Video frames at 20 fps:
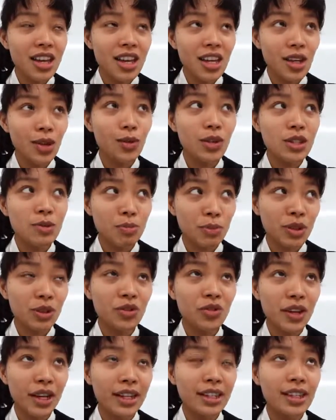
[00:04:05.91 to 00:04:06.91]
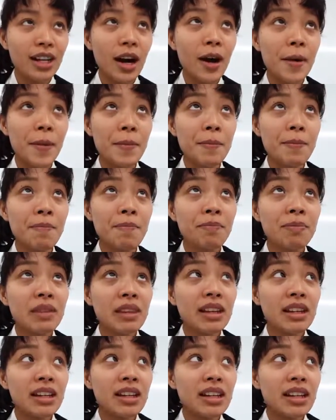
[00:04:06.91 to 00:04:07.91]
It was perfect.
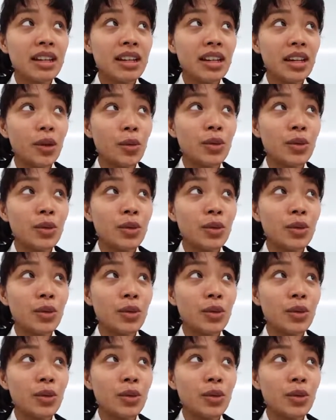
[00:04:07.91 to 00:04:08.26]
It